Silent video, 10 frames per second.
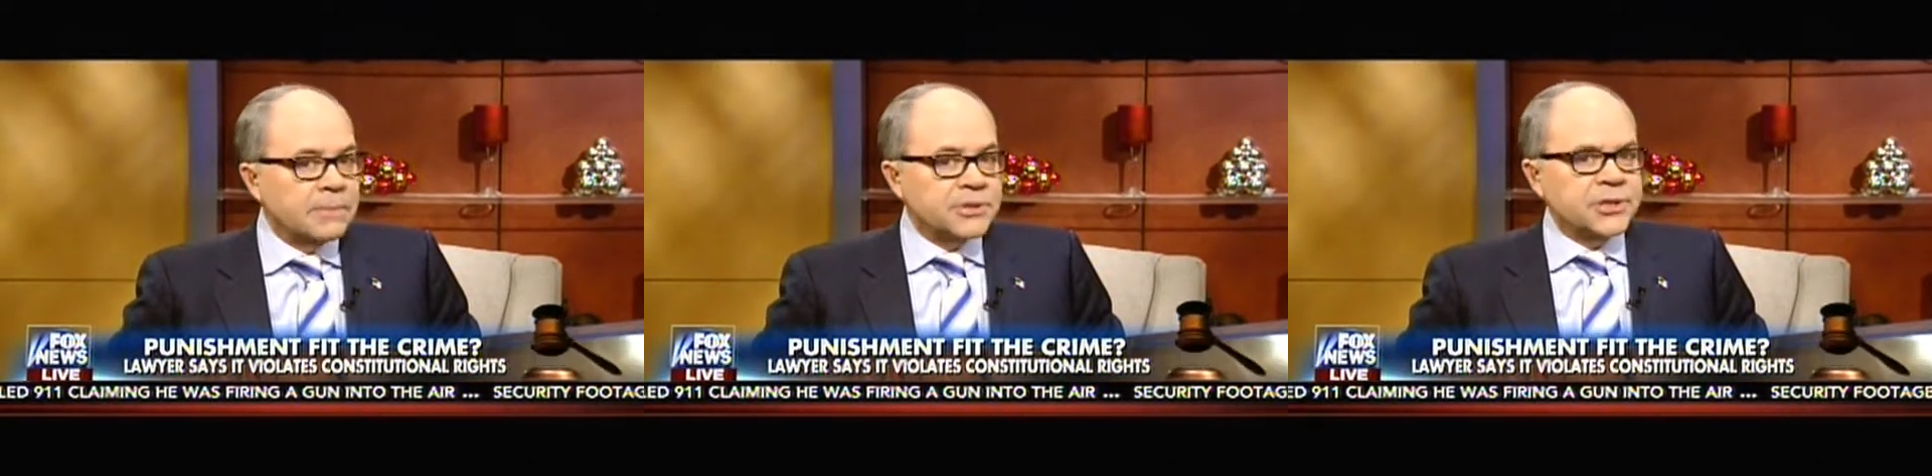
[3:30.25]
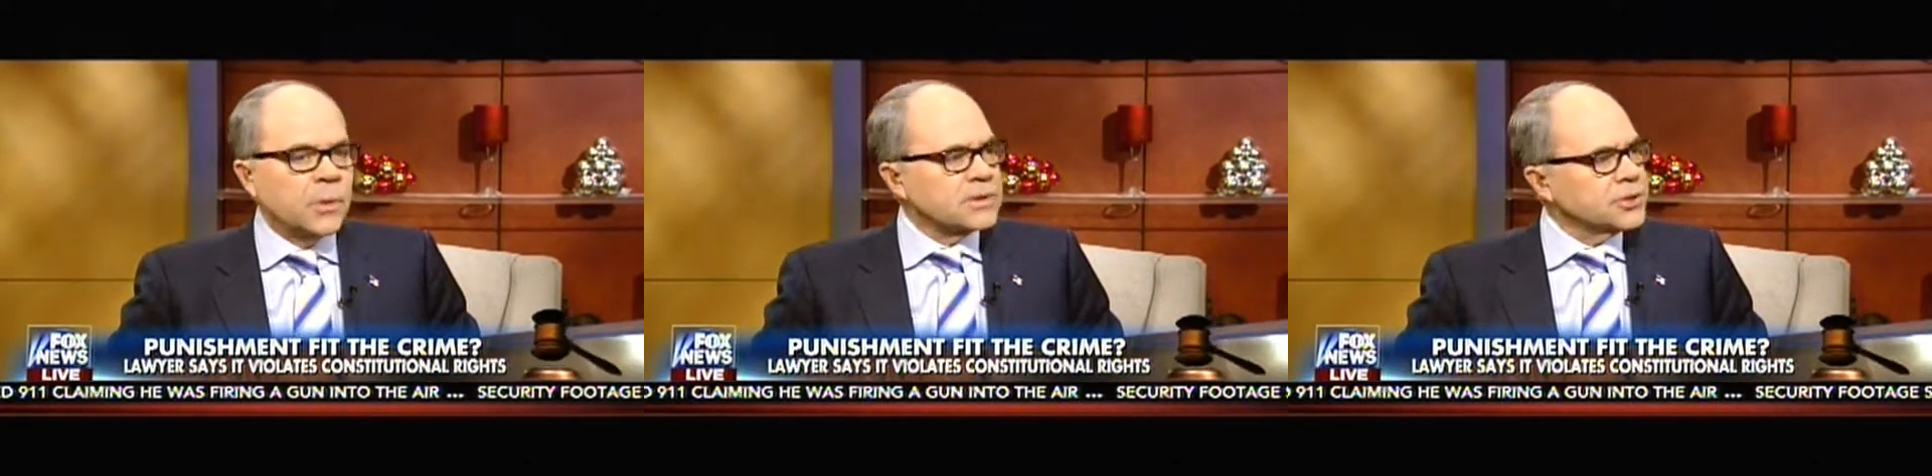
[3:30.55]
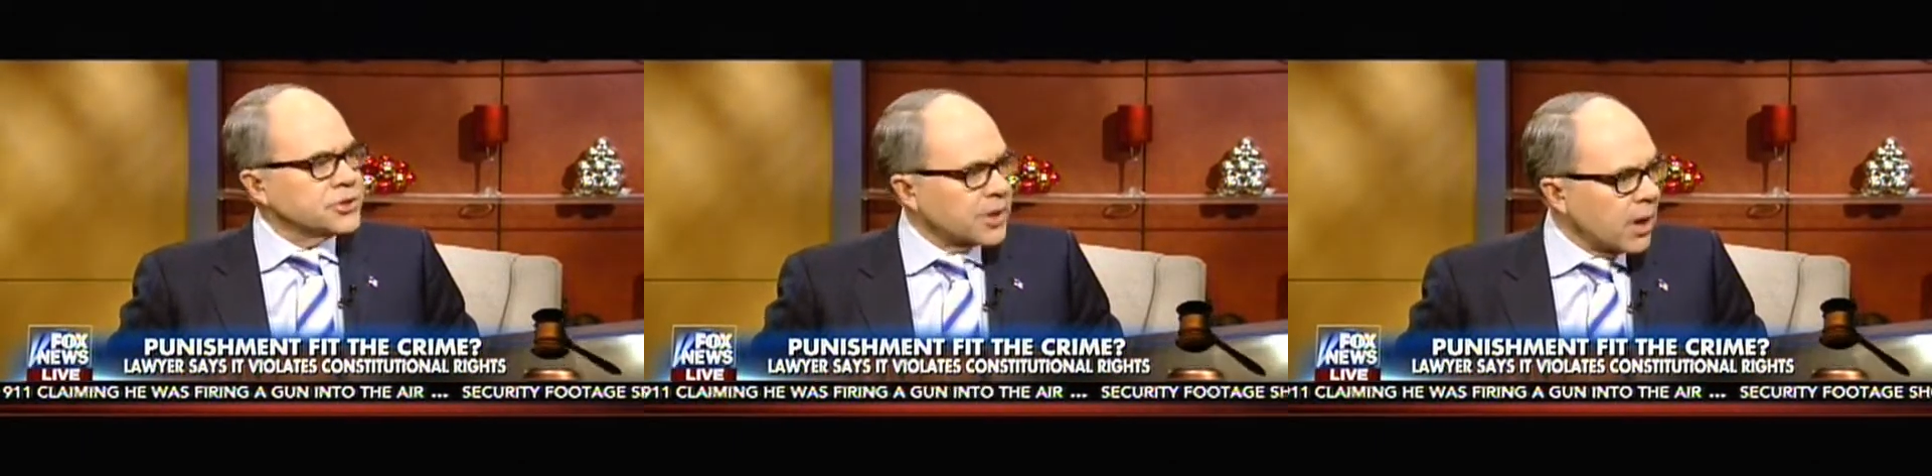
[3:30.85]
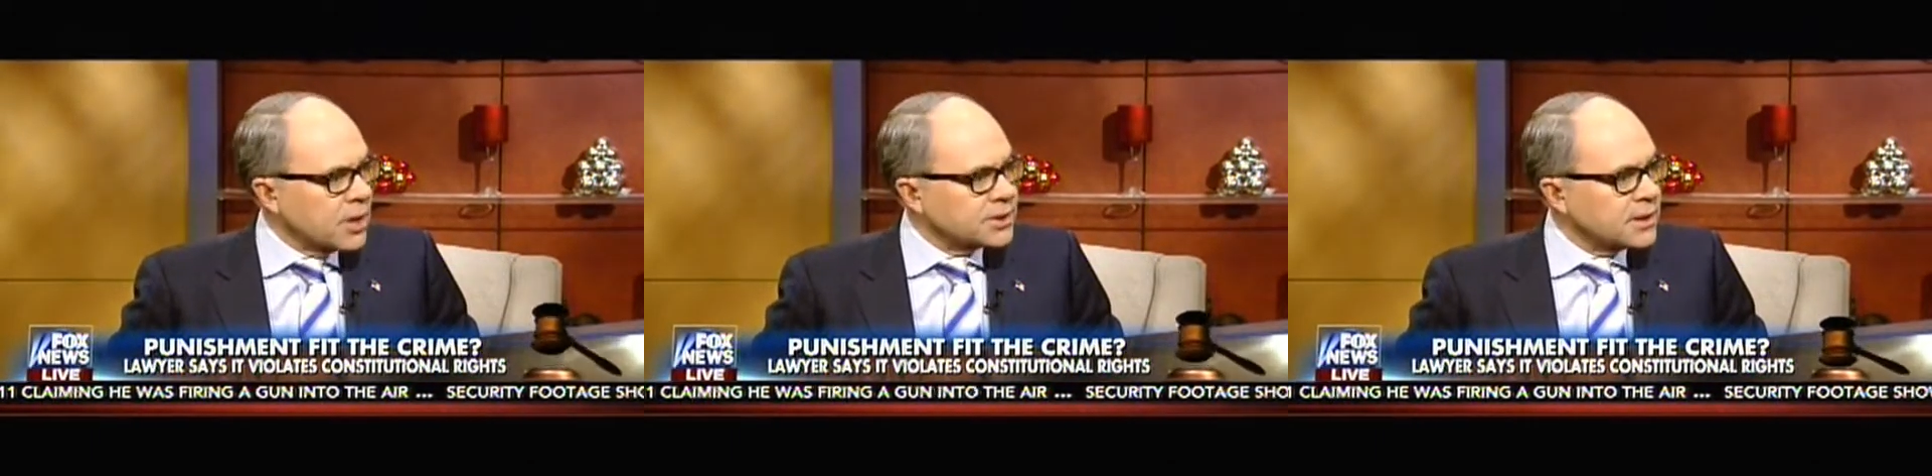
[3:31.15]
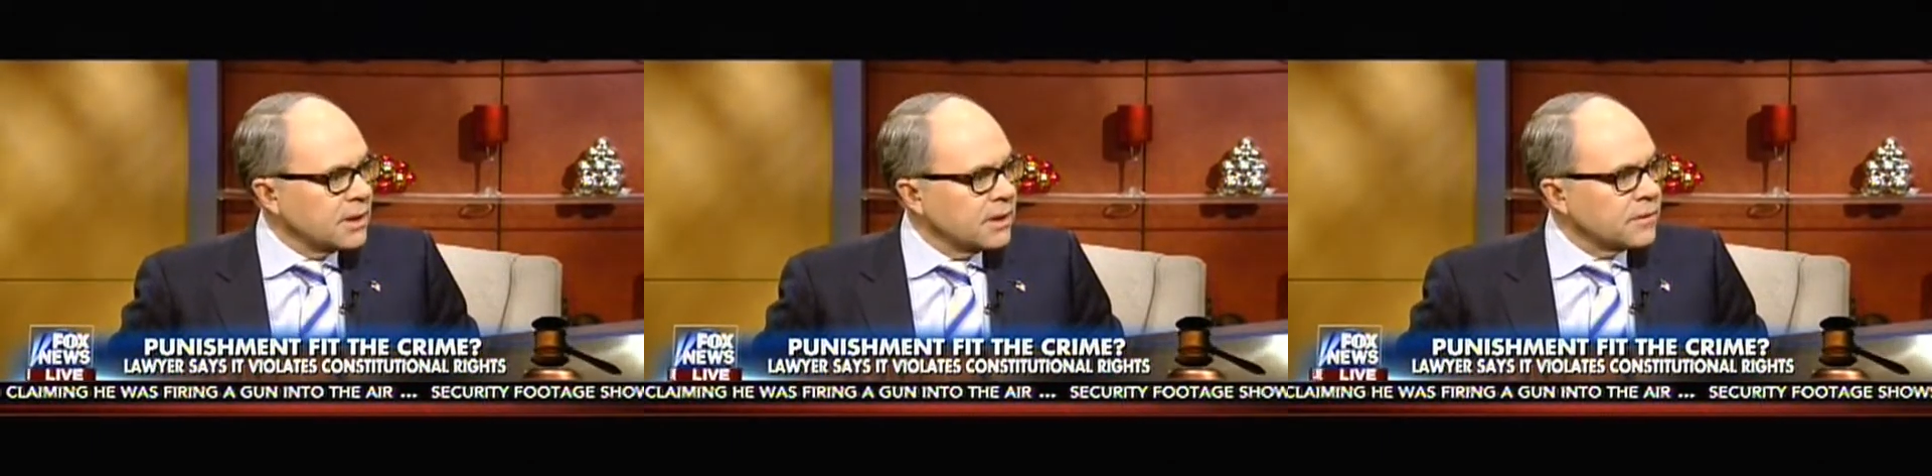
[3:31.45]
But she wasn't
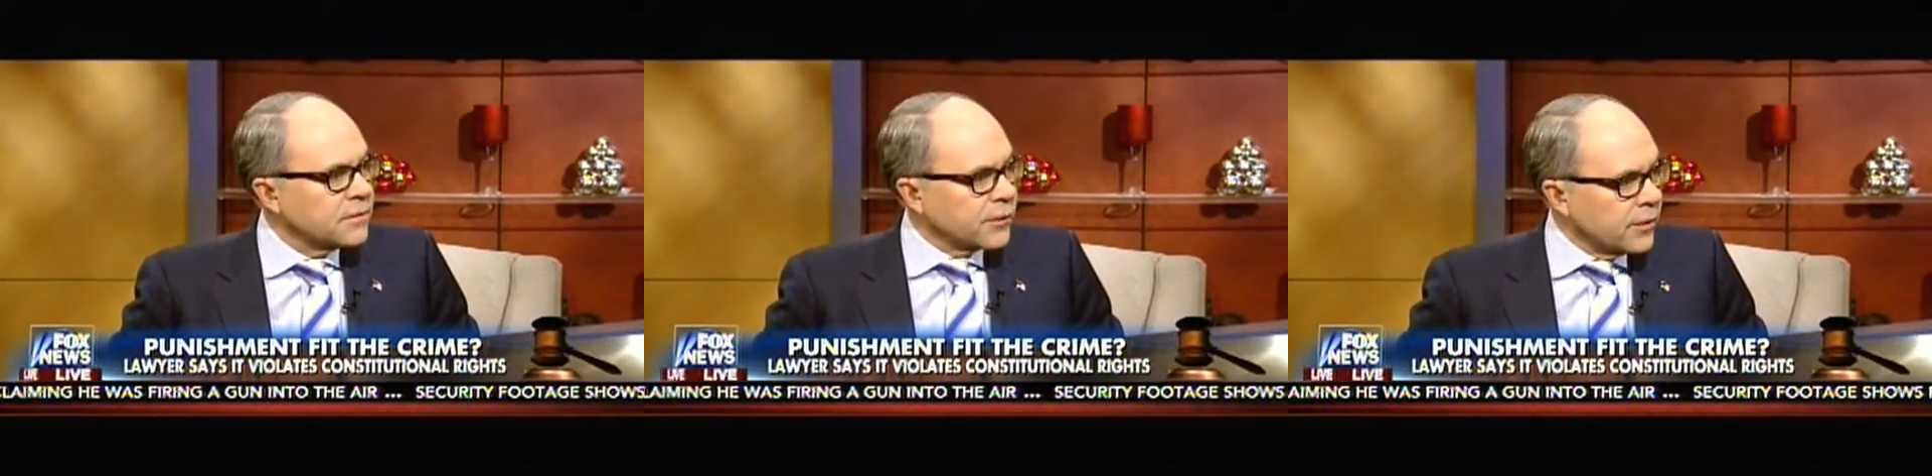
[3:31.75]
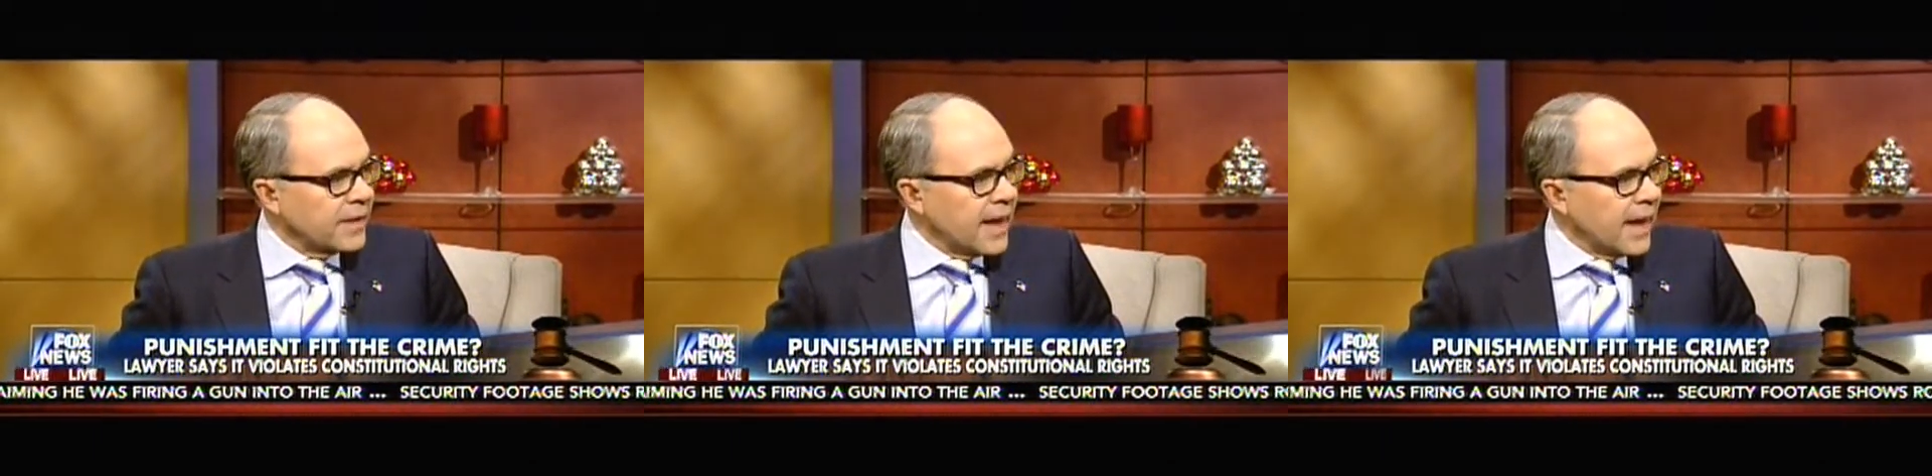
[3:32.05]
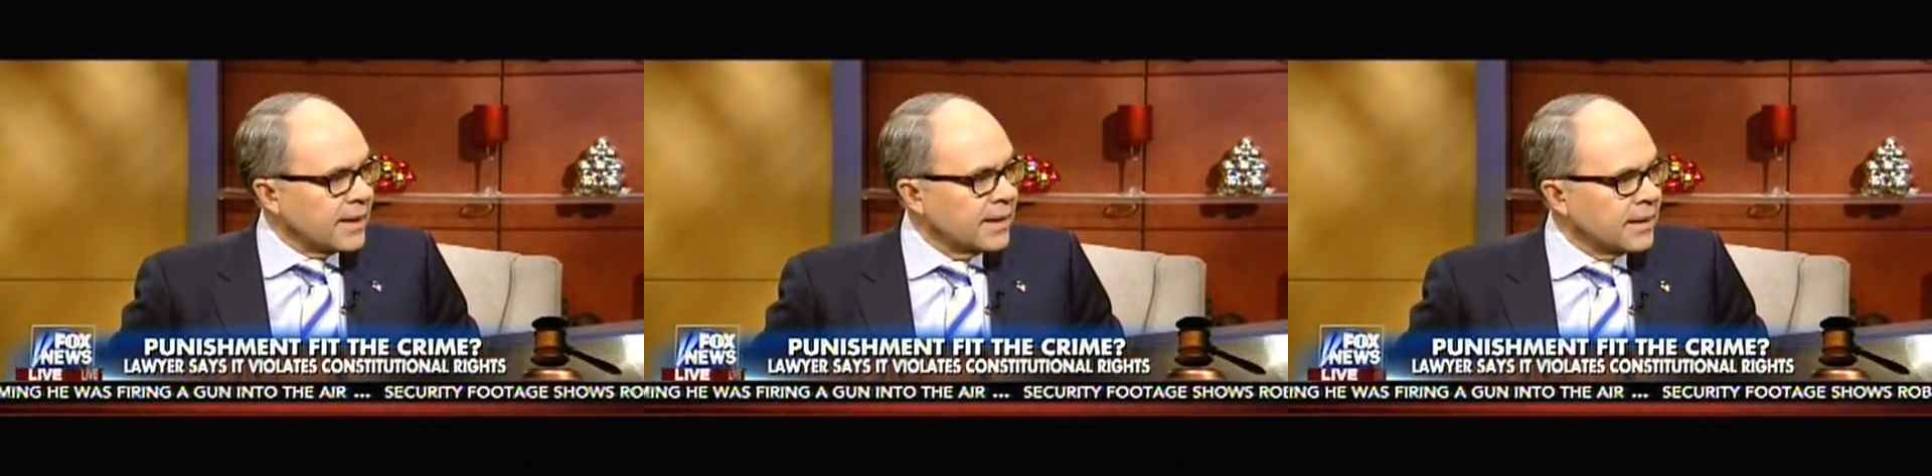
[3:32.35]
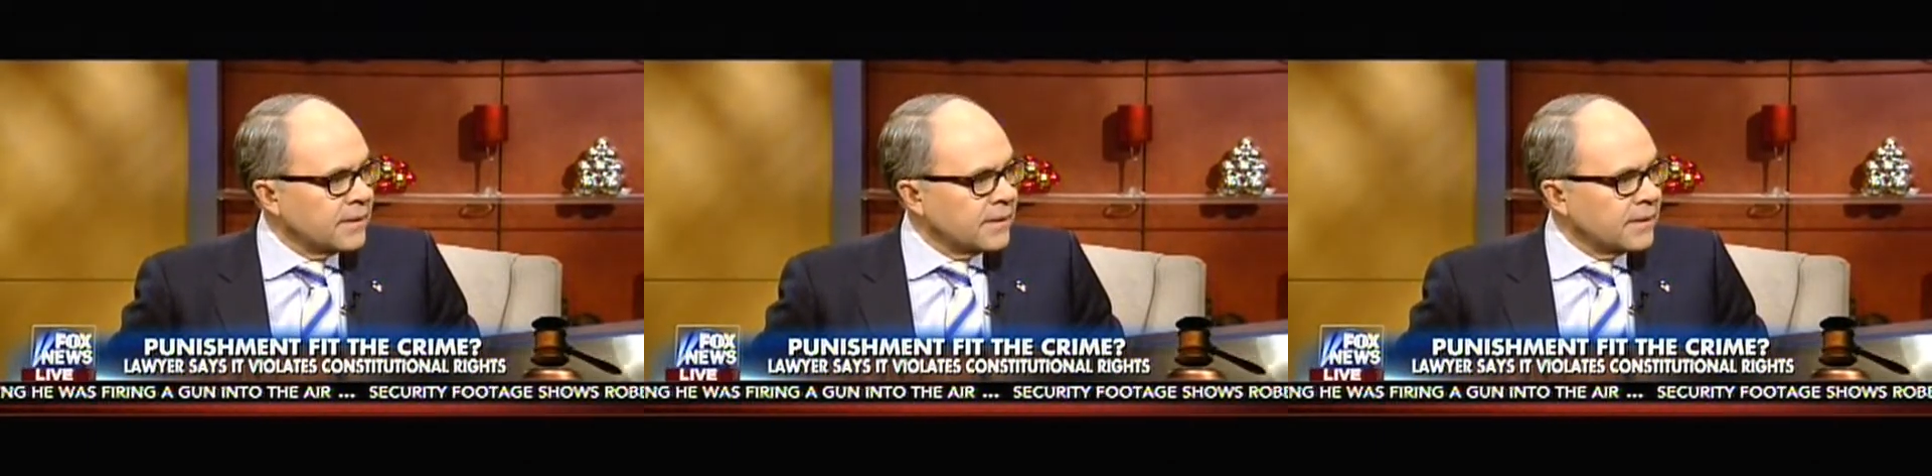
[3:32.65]
charged for that.